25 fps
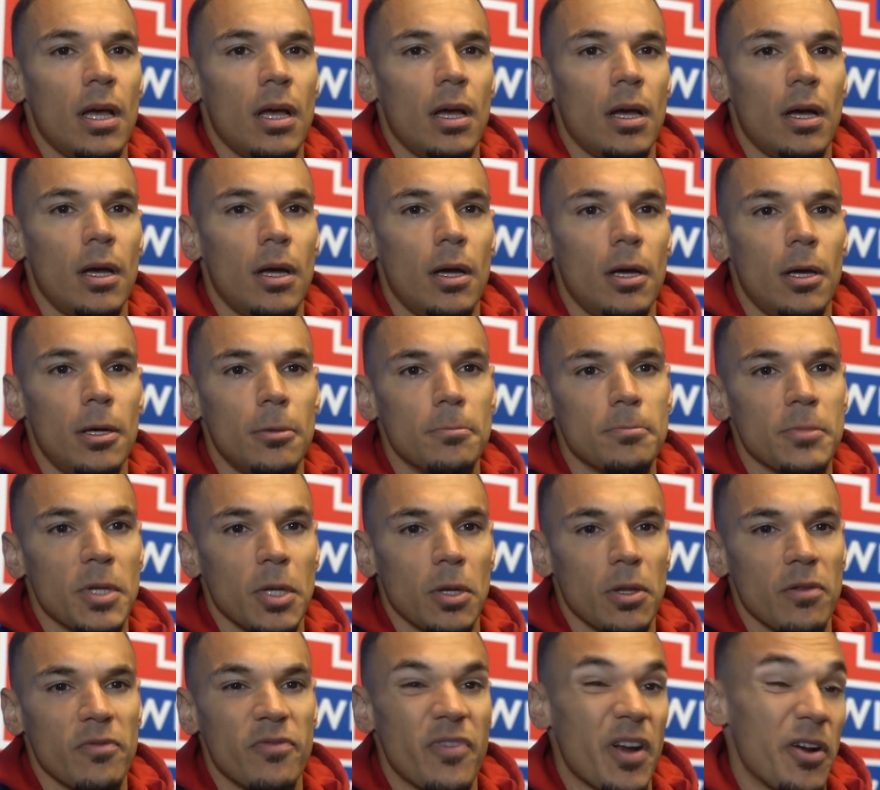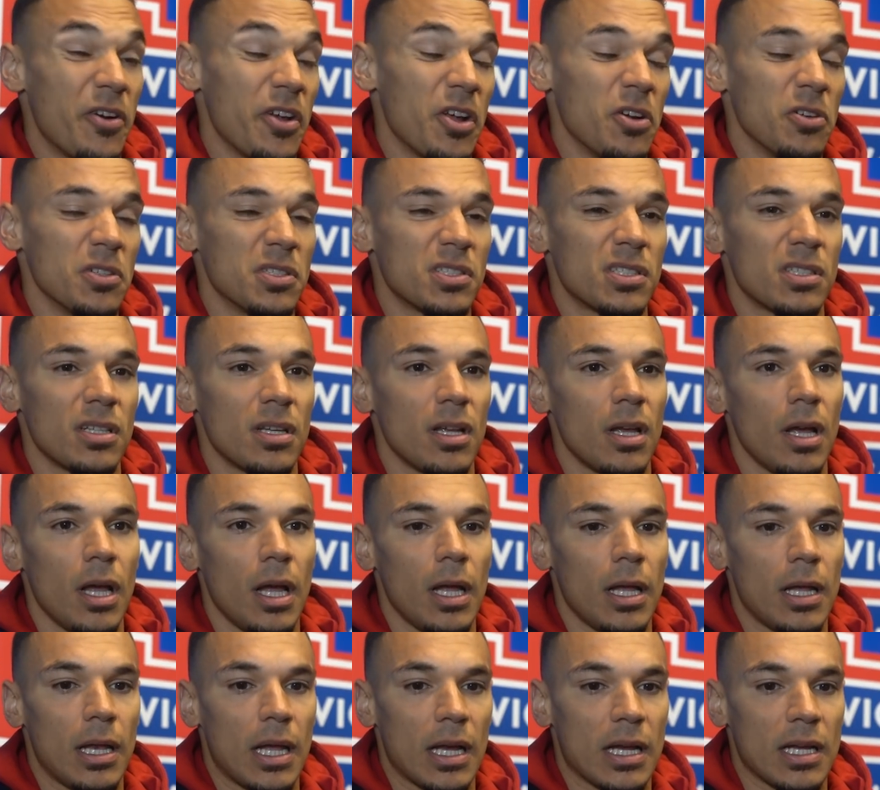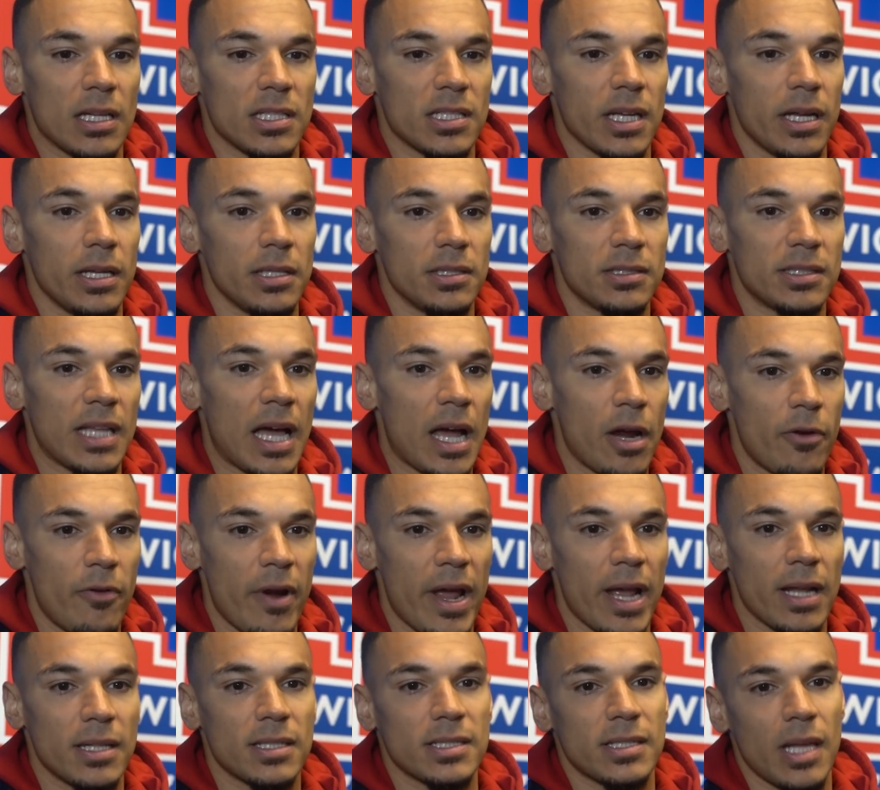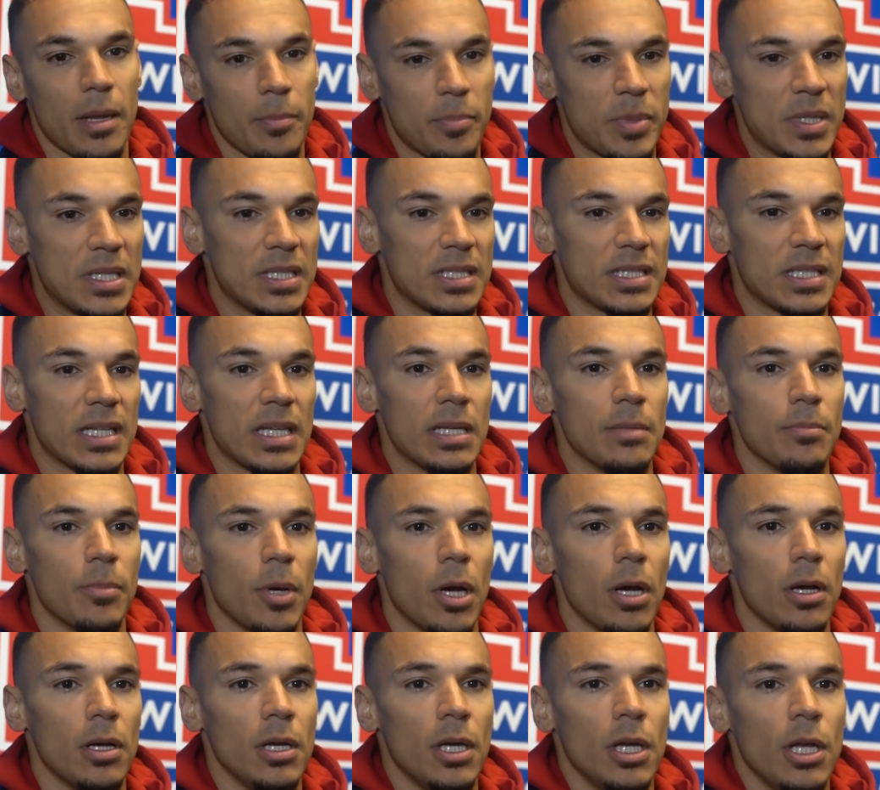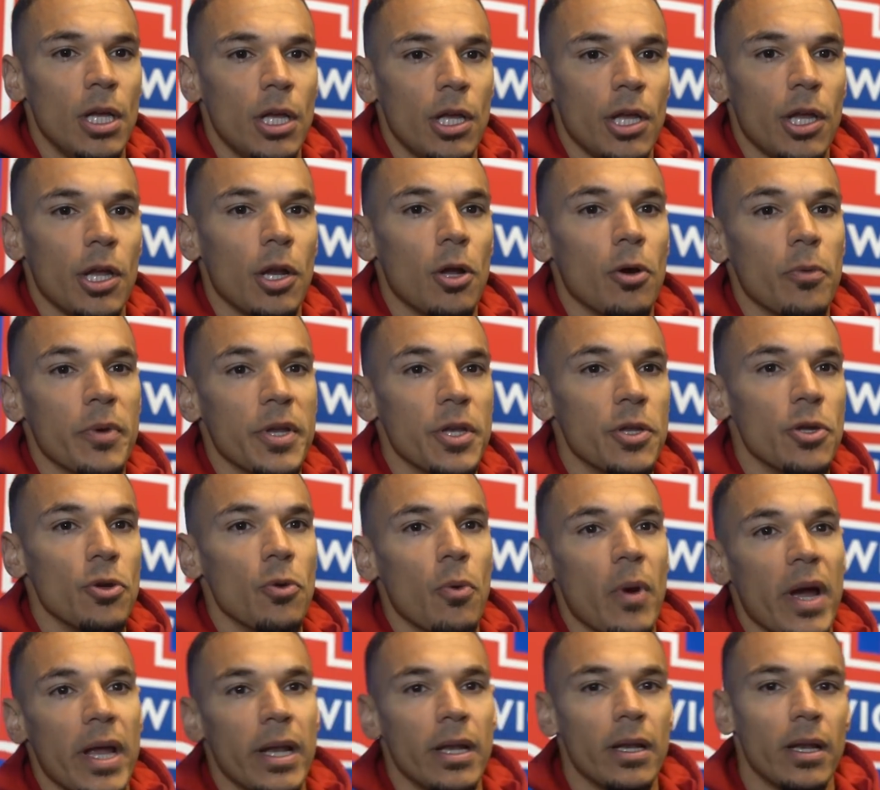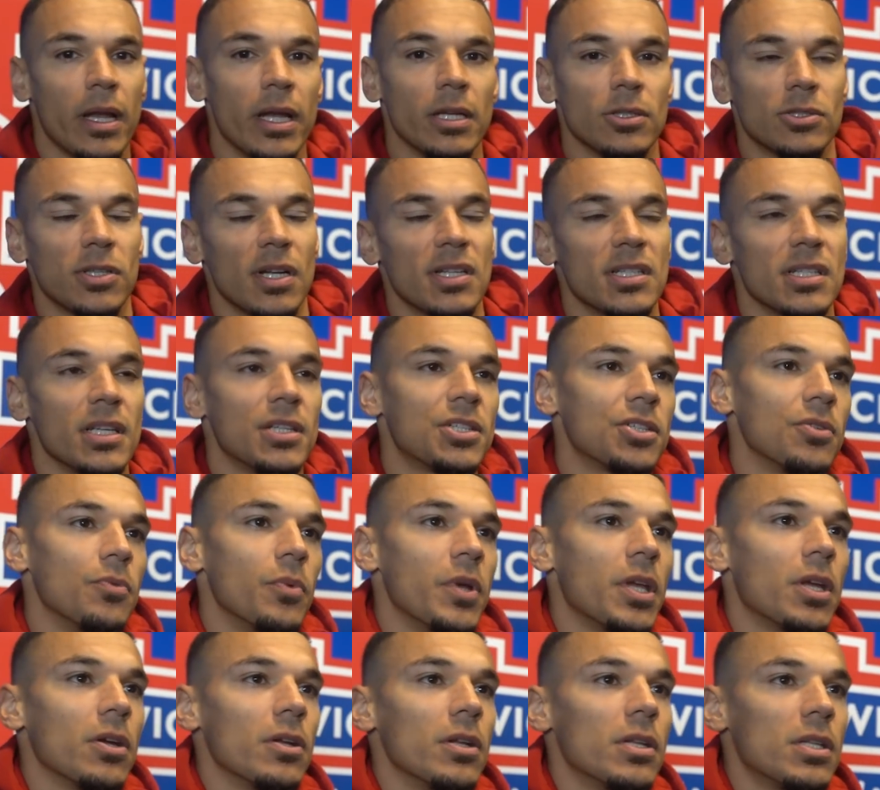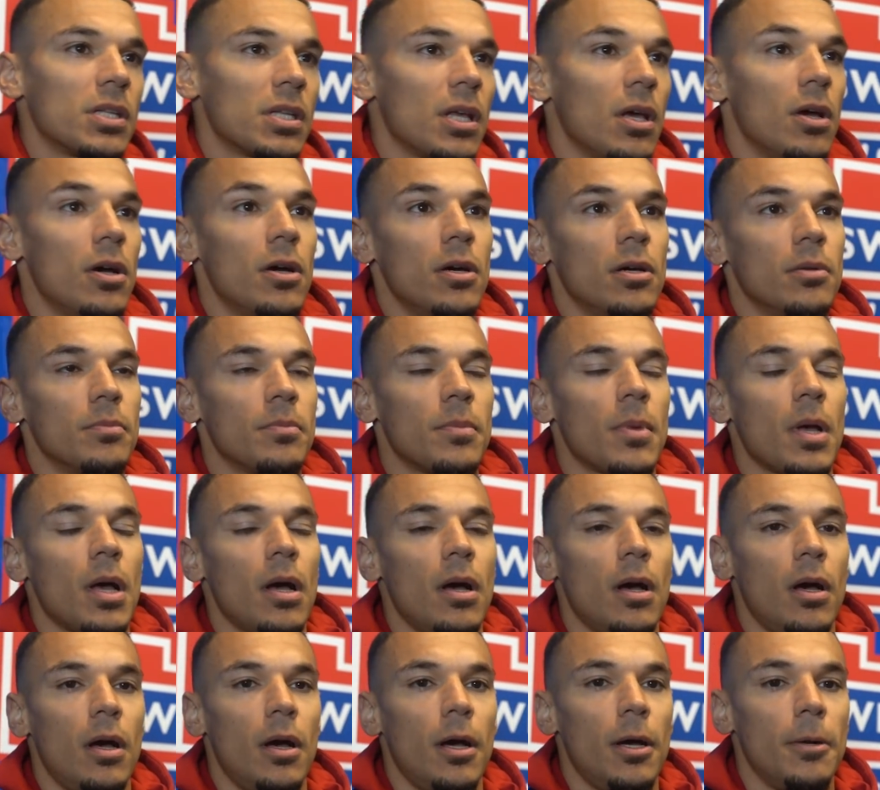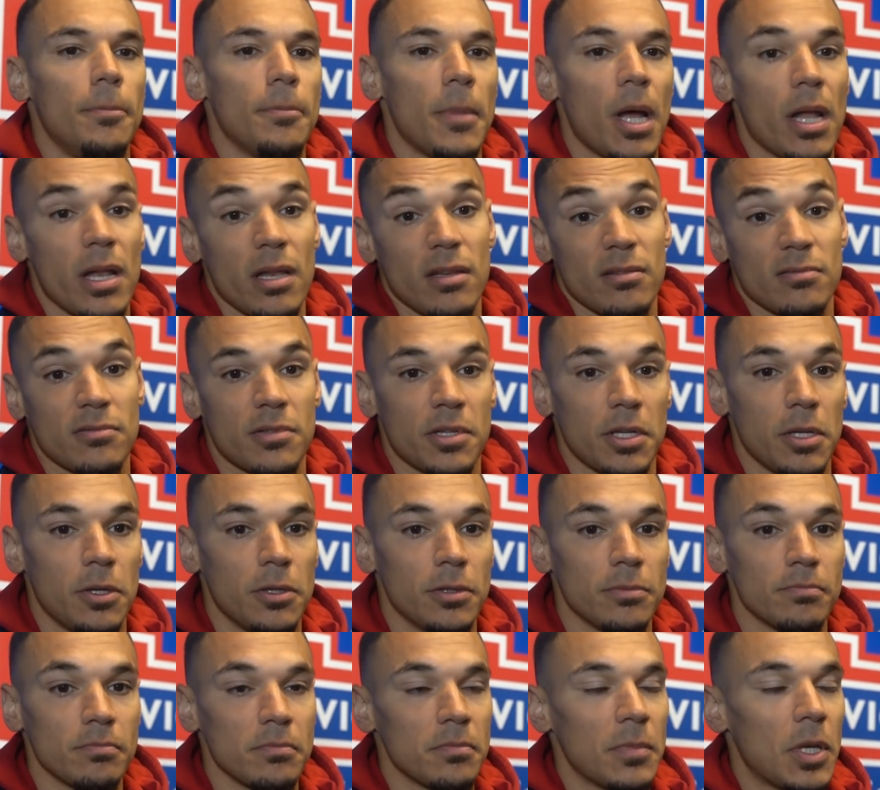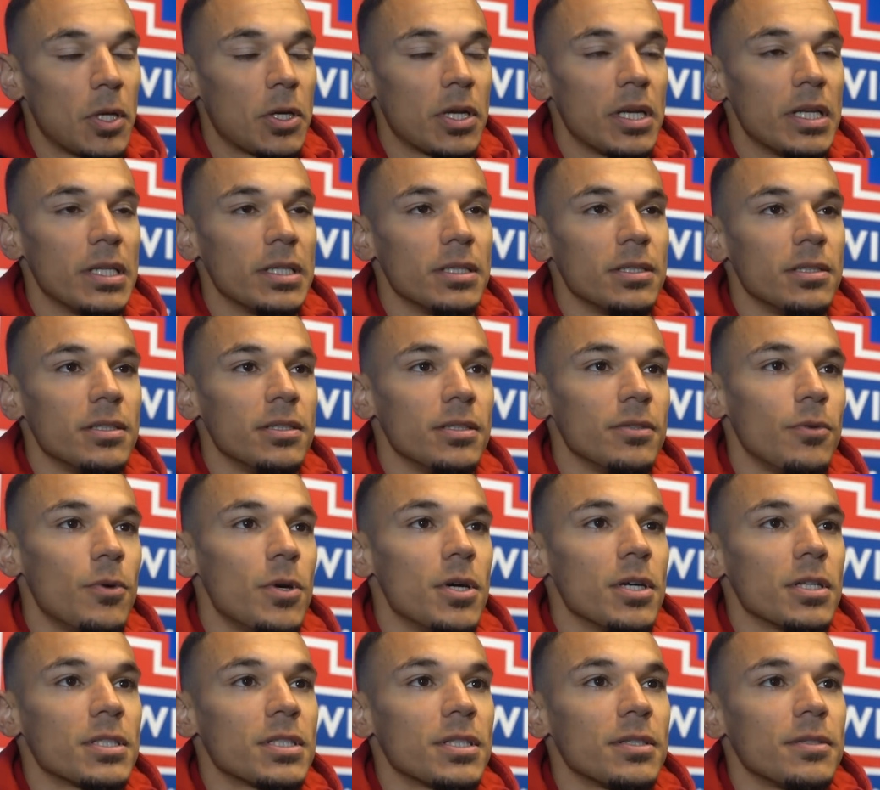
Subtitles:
Very good, like I said, direct set piece team, but we knew when in transition we could hurt them, and luckily it worked.